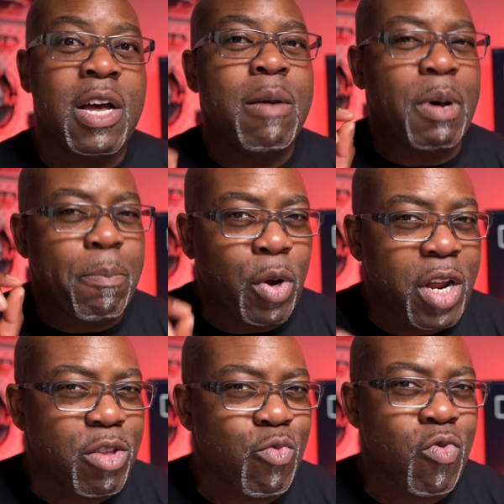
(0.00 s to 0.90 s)
But
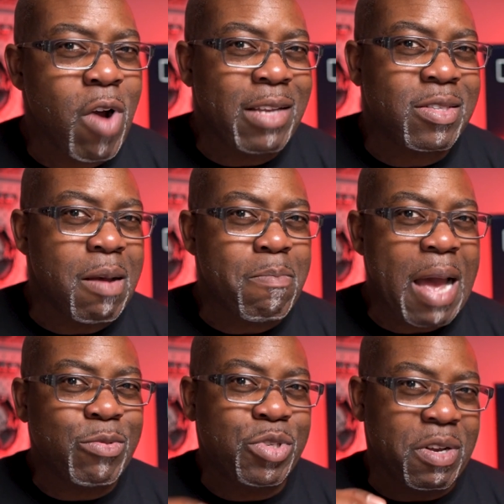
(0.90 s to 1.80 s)
putting the right
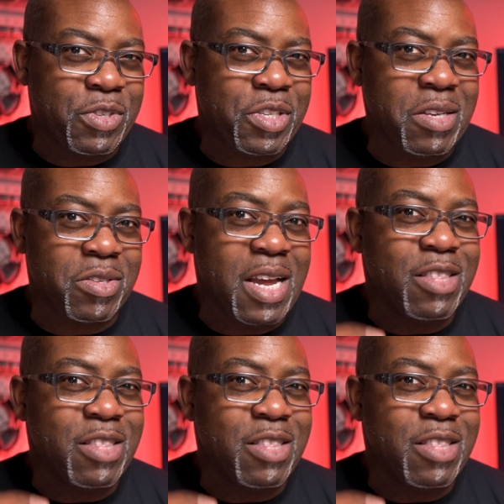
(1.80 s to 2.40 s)
amount of seasoning,